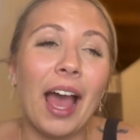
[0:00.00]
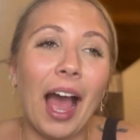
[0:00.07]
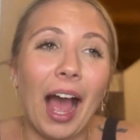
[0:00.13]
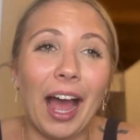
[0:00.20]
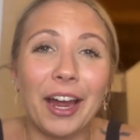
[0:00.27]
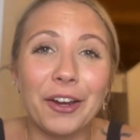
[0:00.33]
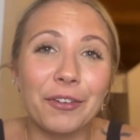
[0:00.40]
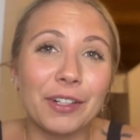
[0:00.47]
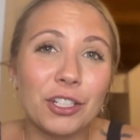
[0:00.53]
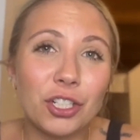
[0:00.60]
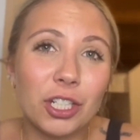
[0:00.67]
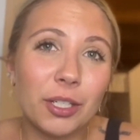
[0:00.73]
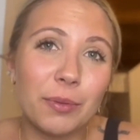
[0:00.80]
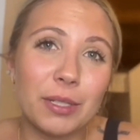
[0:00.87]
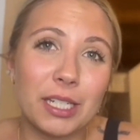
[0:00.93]
I
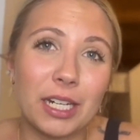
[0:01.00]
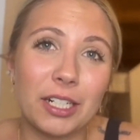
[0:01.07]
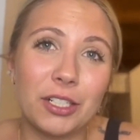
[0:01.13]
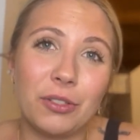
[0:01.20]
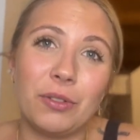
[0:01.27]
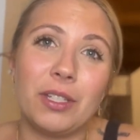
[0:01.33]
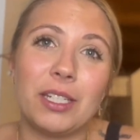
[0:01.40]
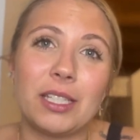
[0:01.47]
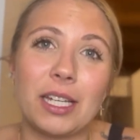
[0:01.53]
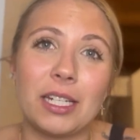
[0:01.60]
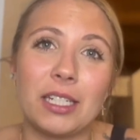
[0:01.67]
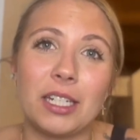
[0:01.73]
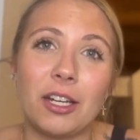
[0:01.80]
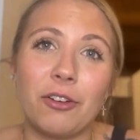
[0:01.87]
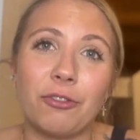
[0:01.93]
originally was gonna do this
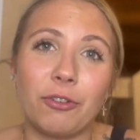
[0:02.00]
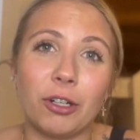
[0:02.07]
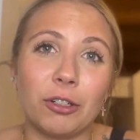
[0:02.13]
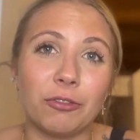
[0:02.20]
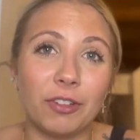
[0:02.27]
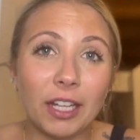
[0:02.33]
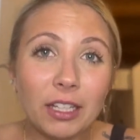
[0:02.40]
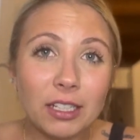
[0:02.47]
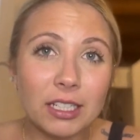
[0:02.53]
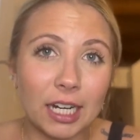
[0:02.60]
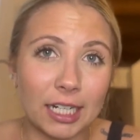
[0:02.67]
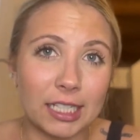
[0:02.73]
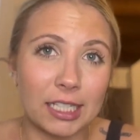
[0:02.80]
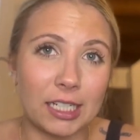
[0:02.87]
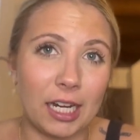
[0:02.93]
idea for
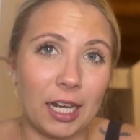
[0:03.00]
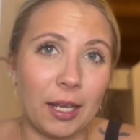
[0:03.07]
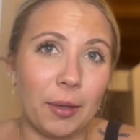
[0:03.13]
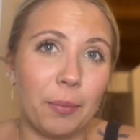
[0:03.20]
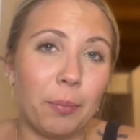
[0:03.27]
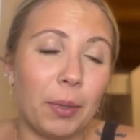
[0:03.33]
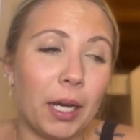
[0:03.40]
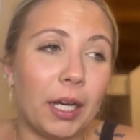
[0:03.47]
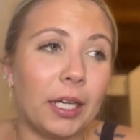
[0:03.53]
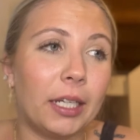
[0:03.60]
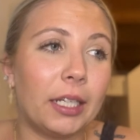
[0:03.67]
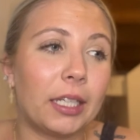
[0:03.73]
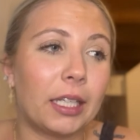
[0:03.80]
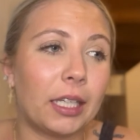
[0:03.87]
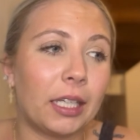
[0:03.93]
Valentine's Day, but
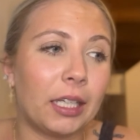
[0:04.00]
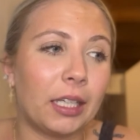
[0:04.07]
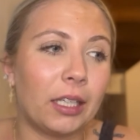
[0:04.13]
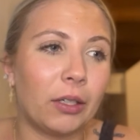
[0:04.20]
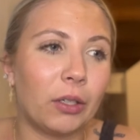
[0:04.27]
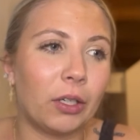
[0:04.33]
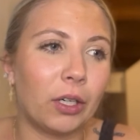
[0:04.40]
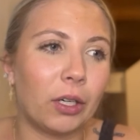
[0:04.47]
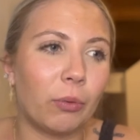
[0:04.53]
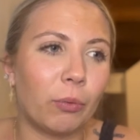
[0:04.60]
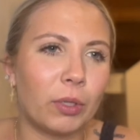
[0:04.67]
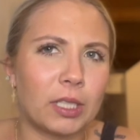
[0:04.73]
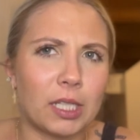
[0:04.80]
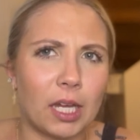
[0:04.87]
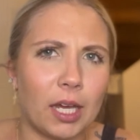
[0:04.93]
he
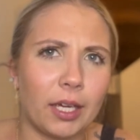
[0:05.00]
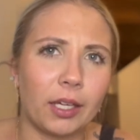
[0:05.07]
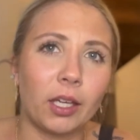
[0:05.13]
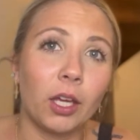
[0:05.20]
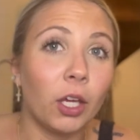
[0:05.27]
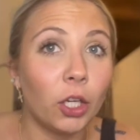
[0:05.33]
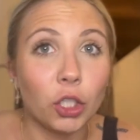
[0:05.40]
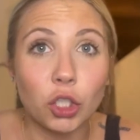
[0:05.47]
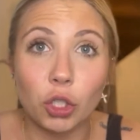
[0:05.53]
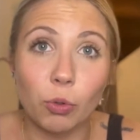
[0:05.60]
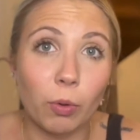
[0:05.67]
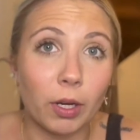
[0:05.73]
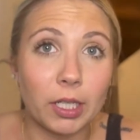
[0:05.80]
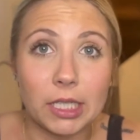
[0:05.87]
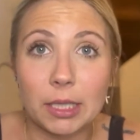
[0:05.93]
was like, do you
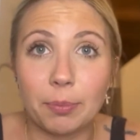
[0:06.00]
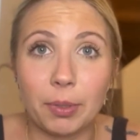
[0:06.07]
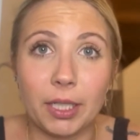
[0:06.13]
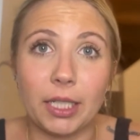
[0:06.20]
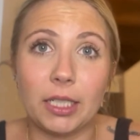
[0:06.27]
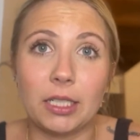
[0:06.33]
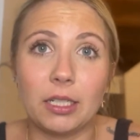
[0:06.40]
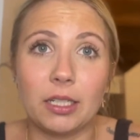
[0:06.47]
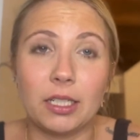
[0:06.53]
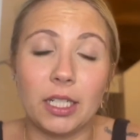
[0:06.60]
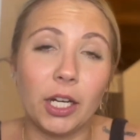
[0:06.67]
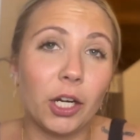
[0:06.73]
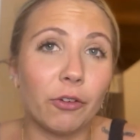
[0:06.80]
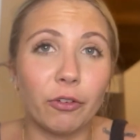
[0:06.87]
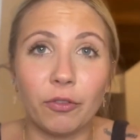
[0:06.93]
want to split
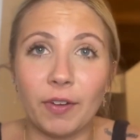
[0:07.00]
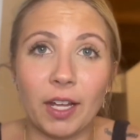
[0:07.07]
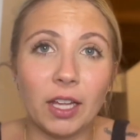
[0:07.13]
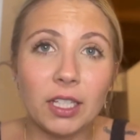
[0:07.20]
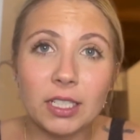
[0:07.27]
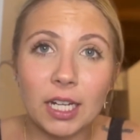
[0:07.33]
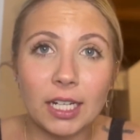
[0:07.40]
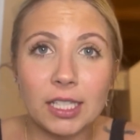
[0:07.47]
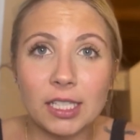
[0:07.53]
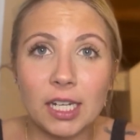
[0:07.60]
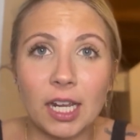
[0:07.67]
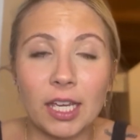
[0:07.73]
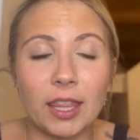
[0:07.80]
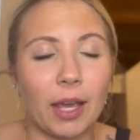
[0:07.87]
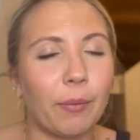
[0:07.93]
dinner for Valentine's
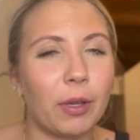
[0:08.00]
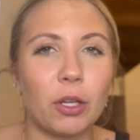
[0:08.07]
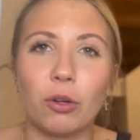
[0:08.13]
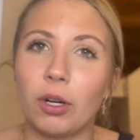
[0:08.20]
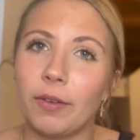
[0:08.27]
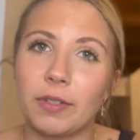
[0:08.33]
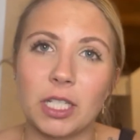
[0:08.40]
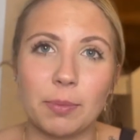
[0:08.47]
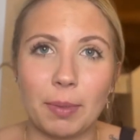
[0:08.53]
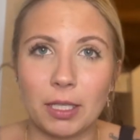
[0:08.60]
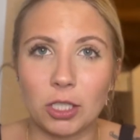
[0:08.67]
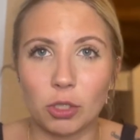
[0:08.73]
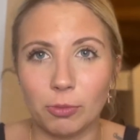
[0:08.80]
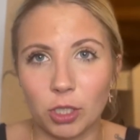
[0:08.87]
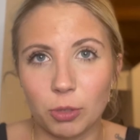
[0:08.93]
Day? That way you don't have to spend
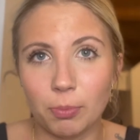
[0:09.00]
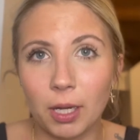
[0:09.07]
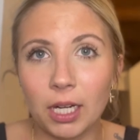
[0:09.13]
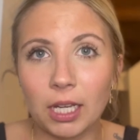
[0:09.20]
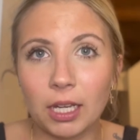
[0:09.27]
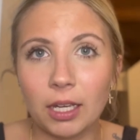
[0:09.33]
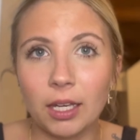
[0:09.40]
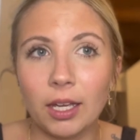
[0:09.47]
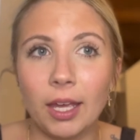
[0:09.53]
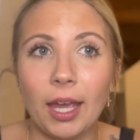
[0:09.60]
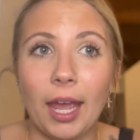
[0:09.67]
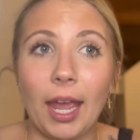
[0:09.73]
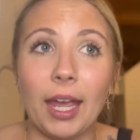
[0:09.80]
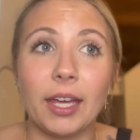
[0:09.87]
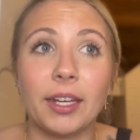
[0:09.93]
so much money.
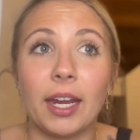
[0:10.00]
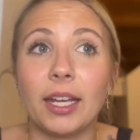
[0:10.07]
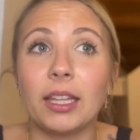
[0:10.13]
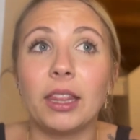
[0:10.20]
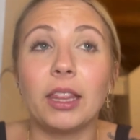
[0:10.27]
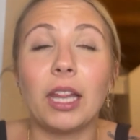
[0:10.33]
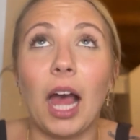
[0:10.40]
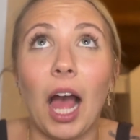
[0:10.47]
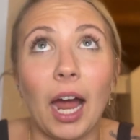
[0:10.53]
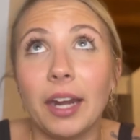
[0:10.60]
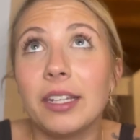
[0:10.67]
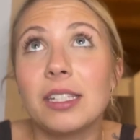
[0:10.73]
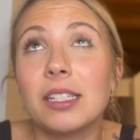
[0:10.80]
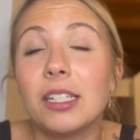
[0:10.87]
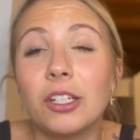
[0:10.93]
And I
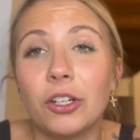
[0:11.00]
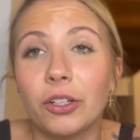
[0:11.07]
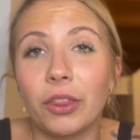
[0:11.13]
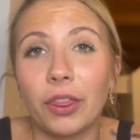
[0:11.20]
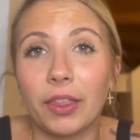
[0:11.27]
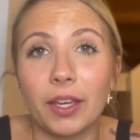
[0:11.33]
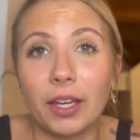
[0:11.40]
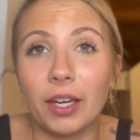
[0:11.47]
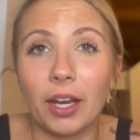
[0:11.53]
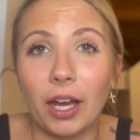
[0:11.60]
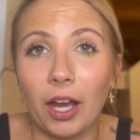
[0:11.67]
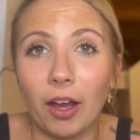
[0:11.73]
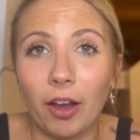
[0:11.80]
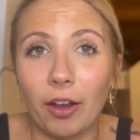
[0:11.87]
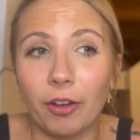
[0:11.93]
honestly couldn't think
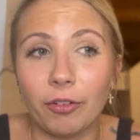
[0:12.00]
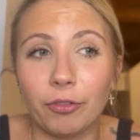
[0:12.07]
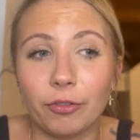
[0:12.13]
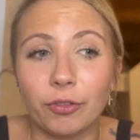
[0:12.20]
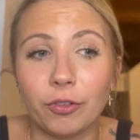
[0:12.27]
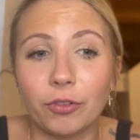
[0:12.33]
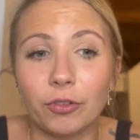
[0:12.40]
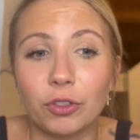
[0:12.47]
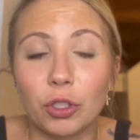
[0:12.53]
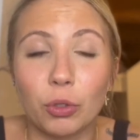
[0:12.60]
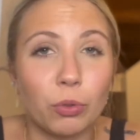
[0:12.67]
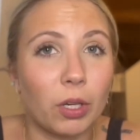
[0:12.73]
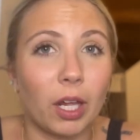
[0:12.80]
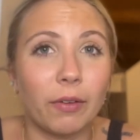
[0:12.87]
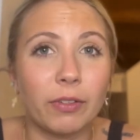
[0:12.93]
of two
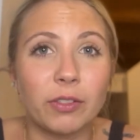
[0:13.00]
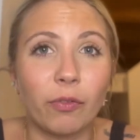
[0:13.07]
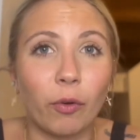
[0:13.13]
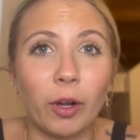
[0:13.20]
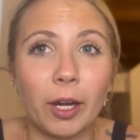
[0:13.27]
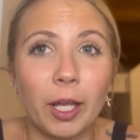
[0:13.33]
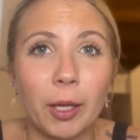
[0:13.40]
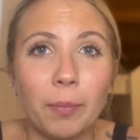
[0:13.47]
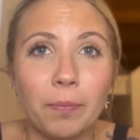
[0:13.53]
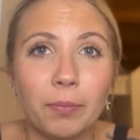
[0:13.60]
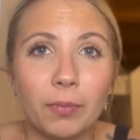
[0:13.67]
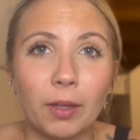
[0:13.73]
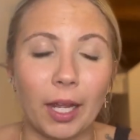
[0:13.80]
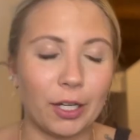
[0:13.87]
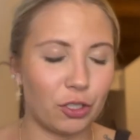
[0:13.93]
gifts for
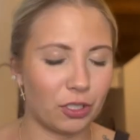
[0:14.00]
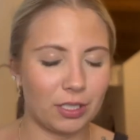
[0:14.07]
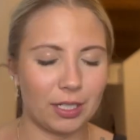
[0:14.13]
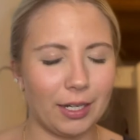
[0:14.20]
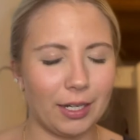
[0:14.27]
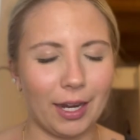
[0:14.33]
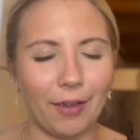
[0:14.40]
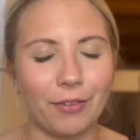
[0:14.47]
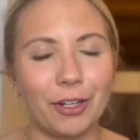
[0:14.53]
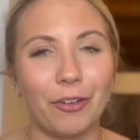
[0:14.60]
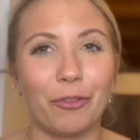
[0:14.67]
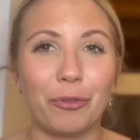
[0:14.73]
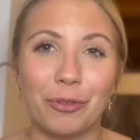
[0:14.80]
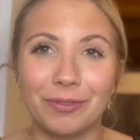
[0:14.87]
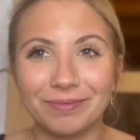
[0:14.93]
him. I just have enough
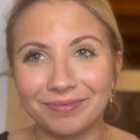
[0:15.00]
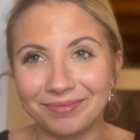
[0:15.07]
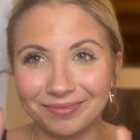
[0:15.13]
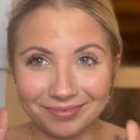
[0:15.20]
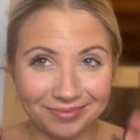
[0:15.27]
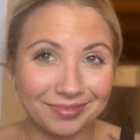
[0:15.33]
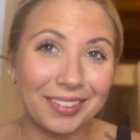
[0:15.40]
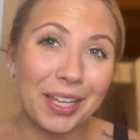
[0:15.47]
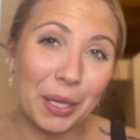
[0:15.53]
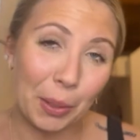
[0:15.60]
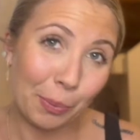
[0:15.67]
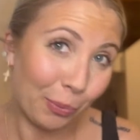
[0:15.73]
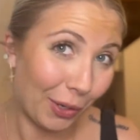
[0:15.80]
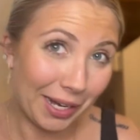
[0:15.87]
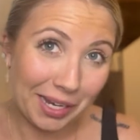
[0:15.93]

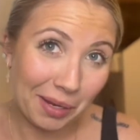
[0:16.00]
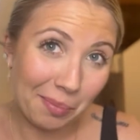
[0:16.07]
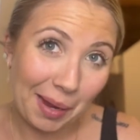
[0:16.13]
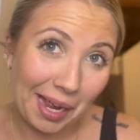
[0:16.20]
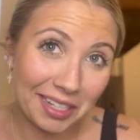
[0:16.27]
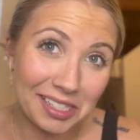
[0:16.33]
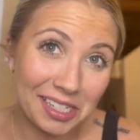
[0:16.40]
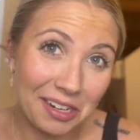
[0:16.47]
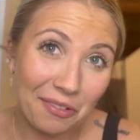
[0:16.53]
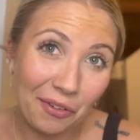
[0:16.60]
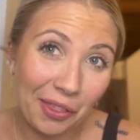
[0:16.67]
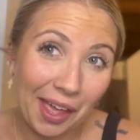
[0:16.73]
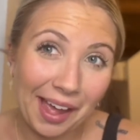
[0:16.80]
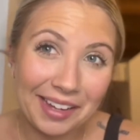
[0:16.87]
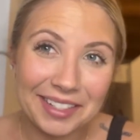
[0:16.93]
brain capacity for
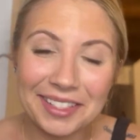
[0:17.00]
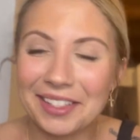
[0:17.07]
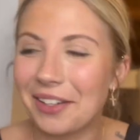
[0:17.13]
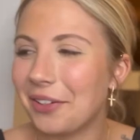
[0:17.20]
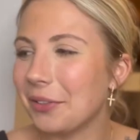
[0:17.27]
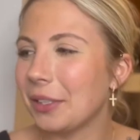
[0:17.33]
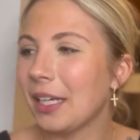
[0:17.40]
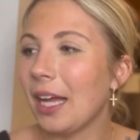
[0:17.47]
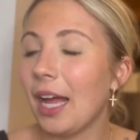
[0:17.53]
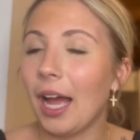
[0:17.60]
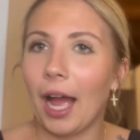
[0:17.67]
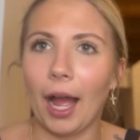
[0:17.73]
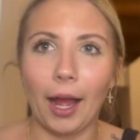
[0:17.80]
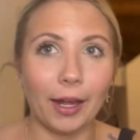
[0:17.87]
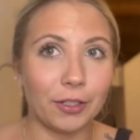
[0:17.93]
that. So
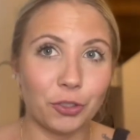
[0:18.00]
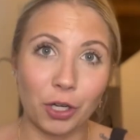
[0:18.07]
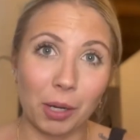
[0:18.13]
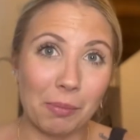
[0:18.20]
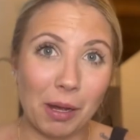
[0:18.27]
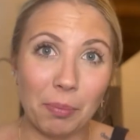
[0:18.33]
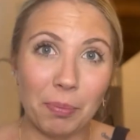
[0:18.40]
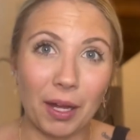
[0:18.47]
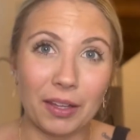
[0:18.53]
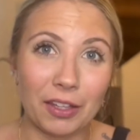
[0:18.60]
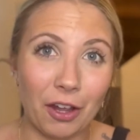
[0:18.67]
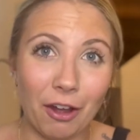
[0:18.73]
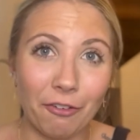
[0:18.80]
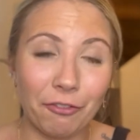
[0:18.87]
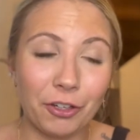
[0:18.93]
I took him up on the
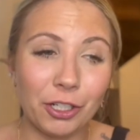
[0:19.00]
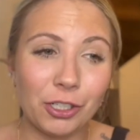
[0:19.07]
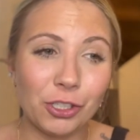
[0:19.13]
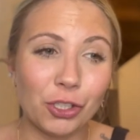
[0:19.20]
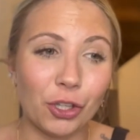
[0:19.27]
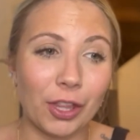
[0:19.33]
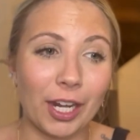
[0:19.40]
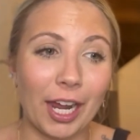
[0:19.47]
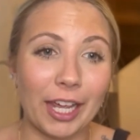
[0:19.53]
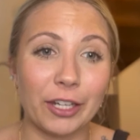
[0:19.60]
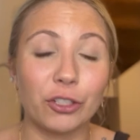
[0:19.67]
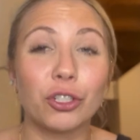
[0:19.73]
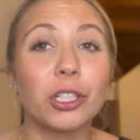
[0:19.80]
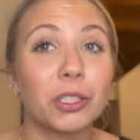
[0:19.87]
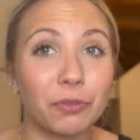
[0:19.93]
offer so that I
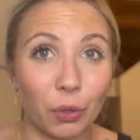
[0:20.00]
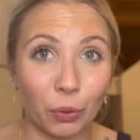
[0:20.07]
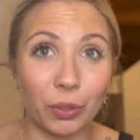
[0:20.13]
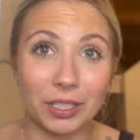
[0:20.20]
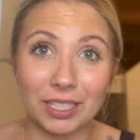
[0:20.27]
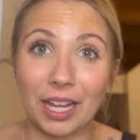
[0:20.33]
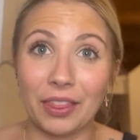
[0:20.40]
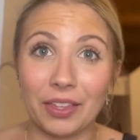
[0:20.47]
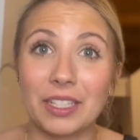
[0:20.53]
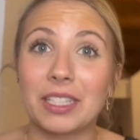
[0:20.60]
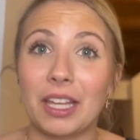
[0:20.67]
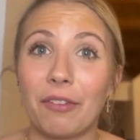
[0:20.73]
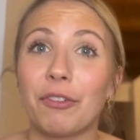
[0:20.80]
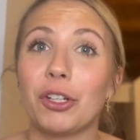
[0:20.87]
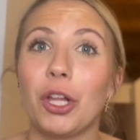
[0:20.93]
could just focus on this
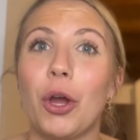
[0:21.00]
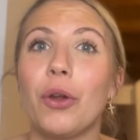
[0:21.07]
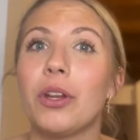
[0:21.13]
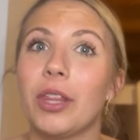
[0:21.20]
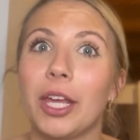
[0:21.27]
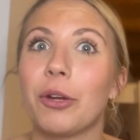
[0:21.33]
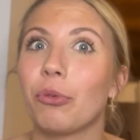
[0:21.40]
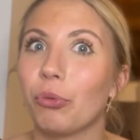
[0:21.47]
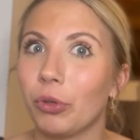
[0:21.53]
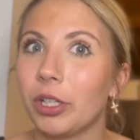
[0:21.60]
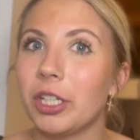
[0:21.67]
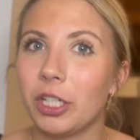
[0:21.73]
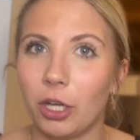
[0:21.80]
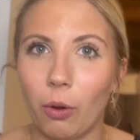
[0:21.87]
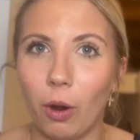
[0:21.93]
gift alone and like
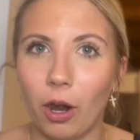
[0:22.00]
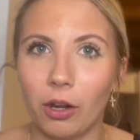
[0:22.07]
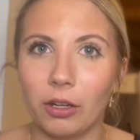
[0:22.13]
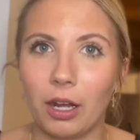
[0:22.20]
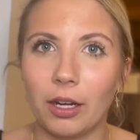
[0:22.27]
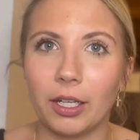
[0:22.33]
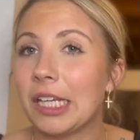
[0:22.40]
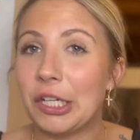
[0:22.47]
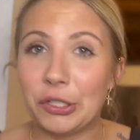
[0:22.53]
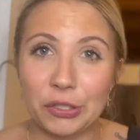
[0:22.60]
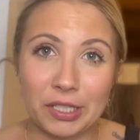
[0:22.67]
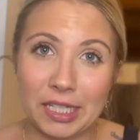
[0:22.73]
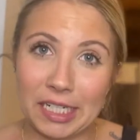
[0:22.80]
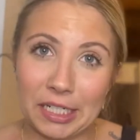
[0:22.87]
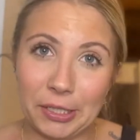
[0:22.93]
really go hard on it. Here's
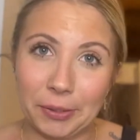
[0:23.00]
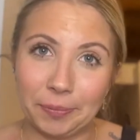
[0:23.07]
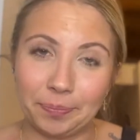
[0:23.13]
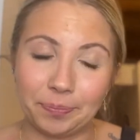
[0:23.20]
the deal.